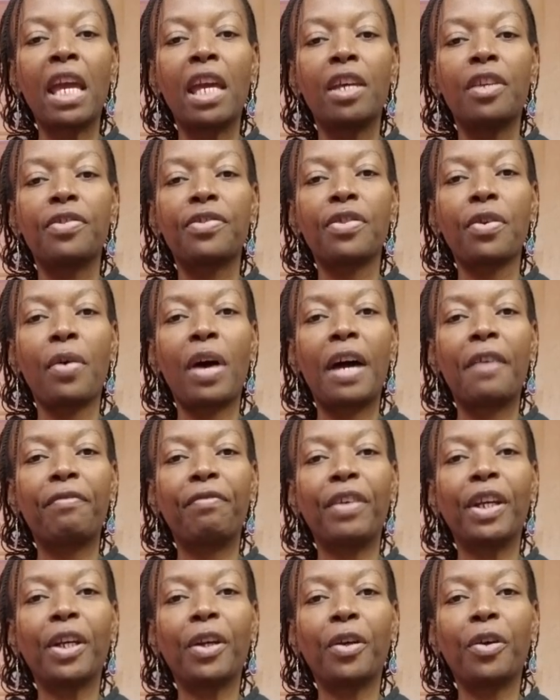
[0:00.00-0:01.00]
So I
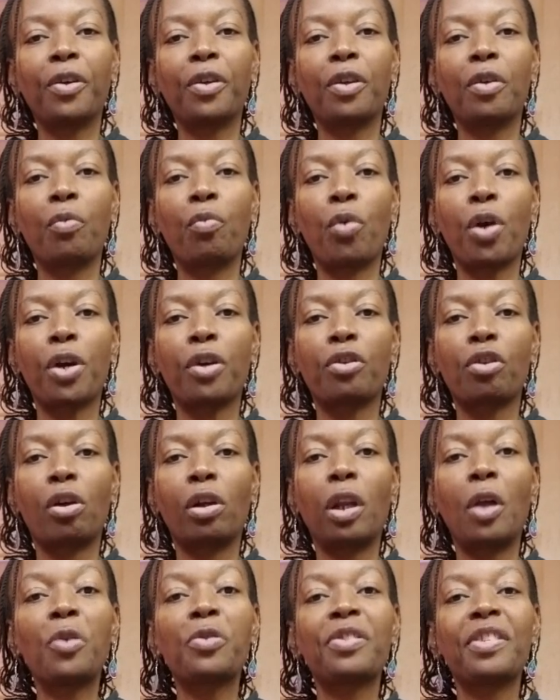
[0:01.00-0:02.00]
figured we're
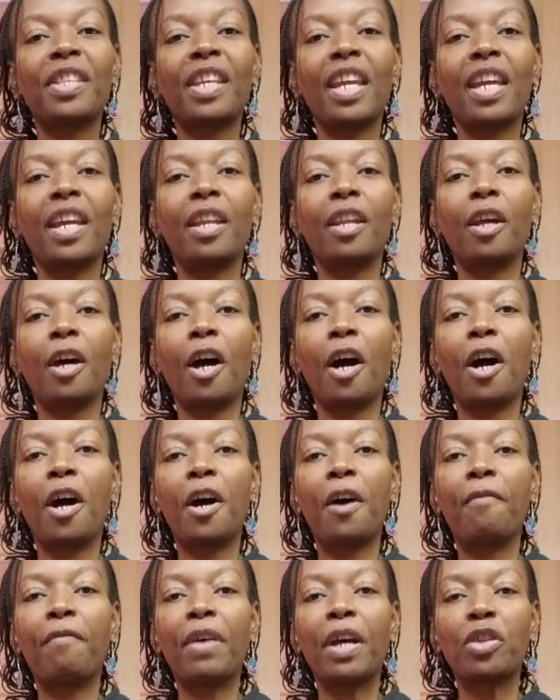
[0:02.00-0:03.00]
close to the end
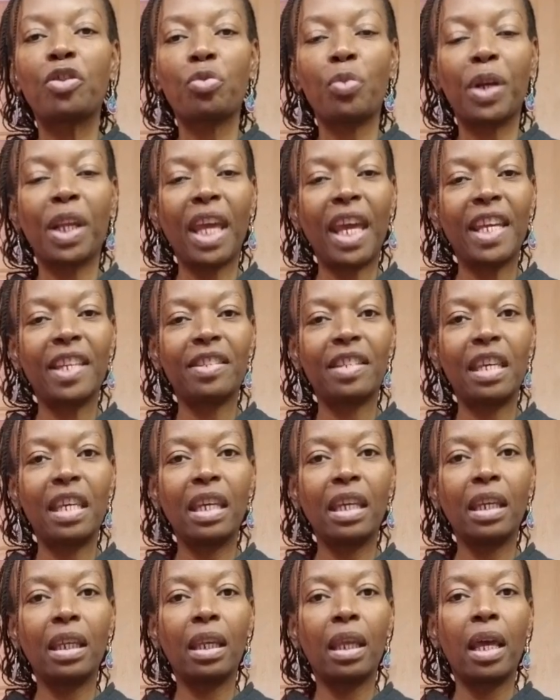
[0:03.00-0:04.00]
of
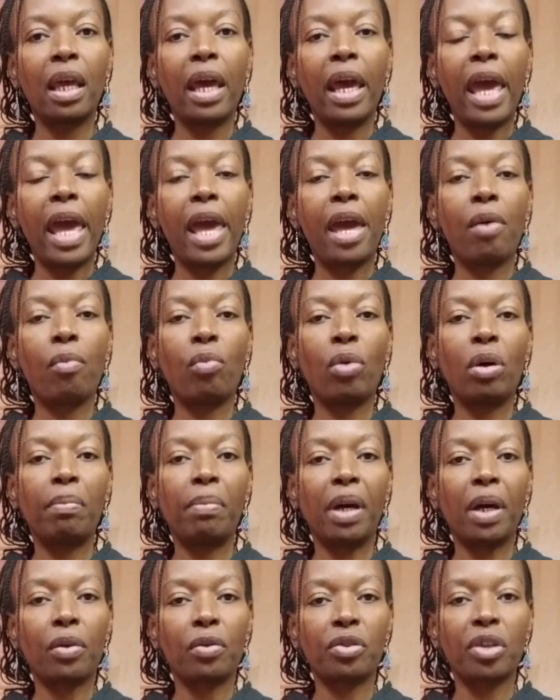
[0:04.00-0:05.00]
2018, and what
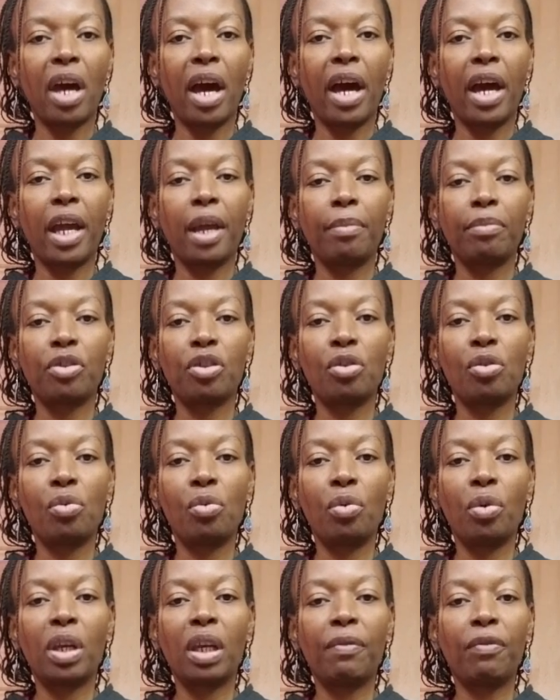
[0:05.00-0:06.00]
better time
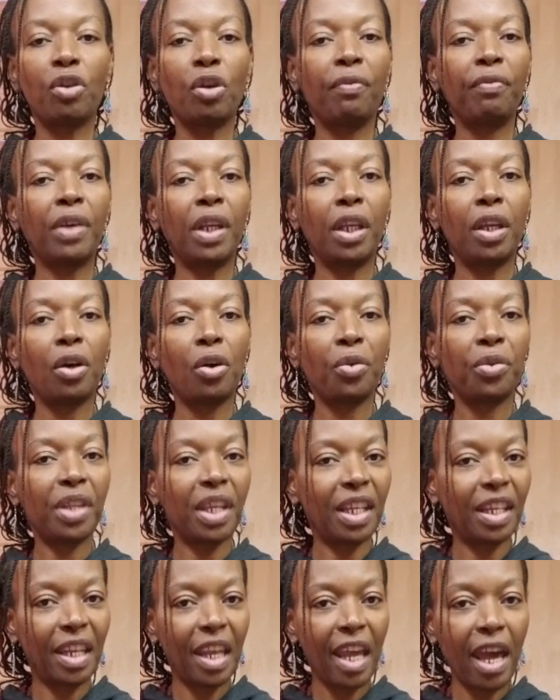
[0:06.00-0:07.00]
to give you a video
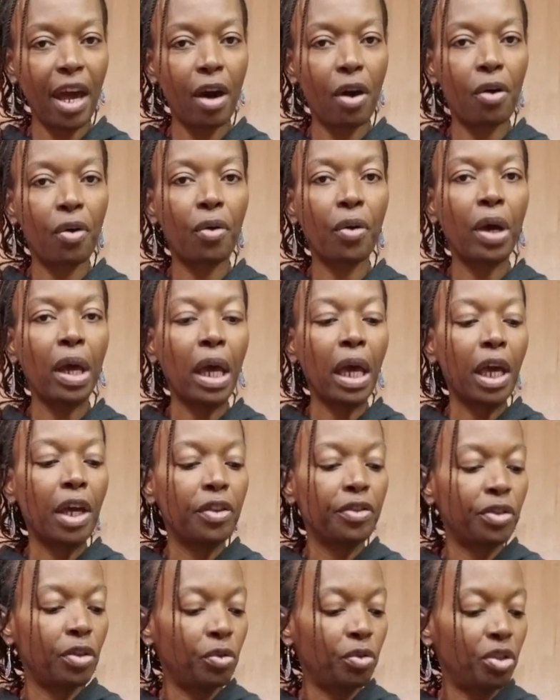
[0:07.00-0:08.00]
than now.
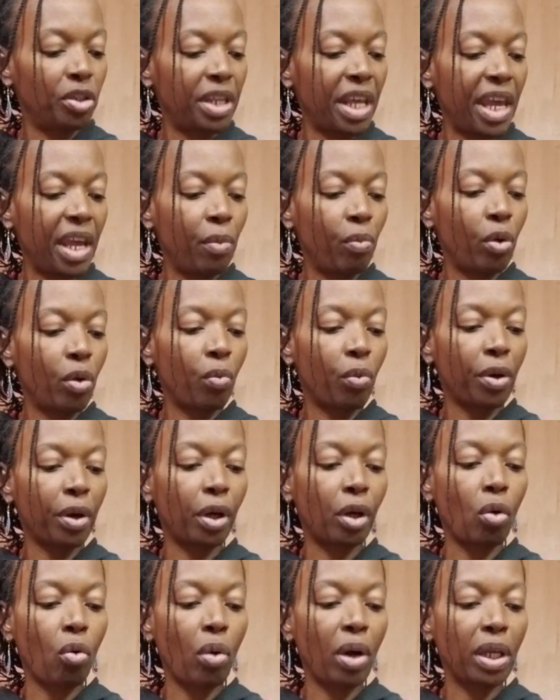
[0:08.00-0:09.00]
So today what we're
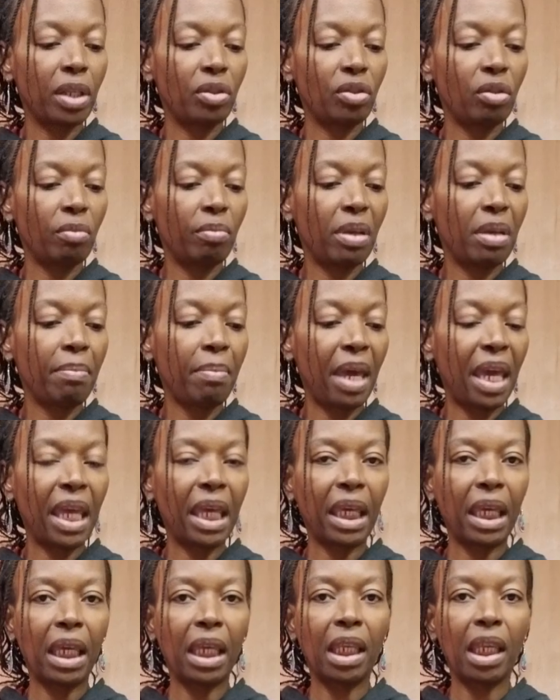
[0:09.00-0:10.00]
going to be
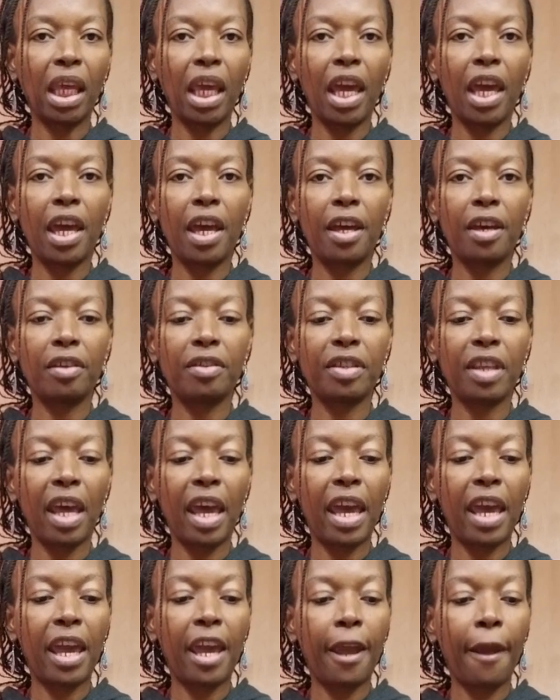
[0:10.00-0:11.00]
making is
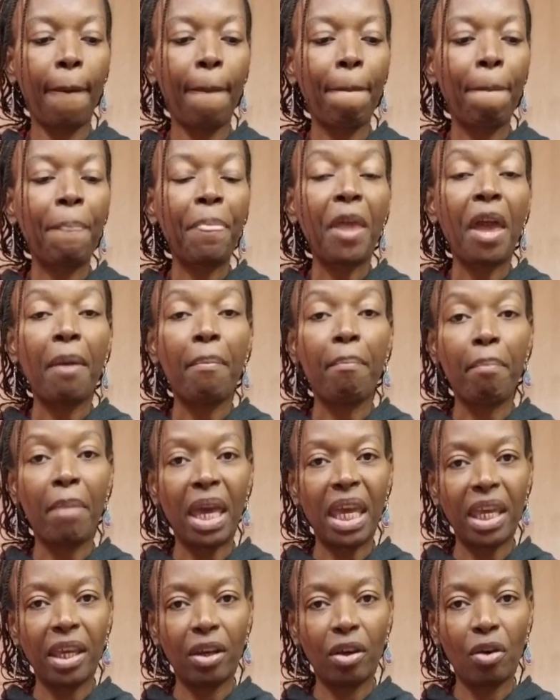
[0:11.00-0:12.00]
a
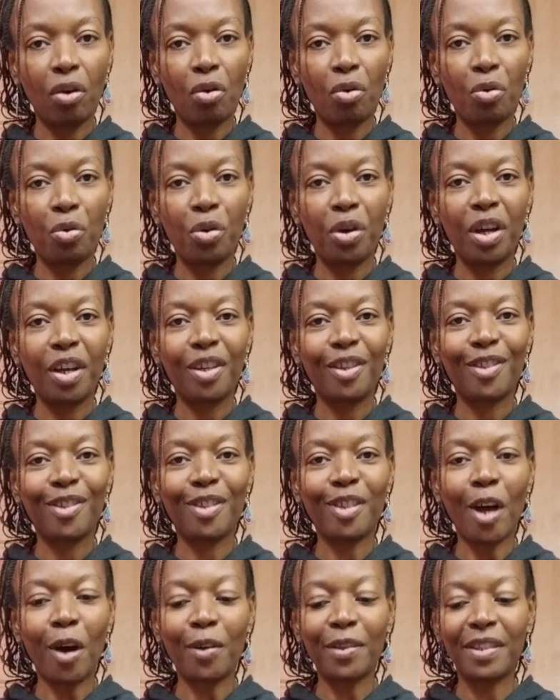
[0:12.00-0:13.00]
mango
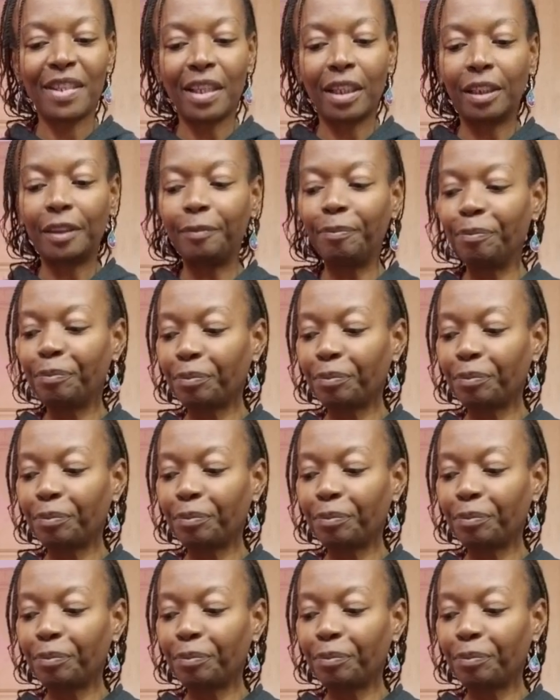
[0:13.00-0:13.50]
salsa.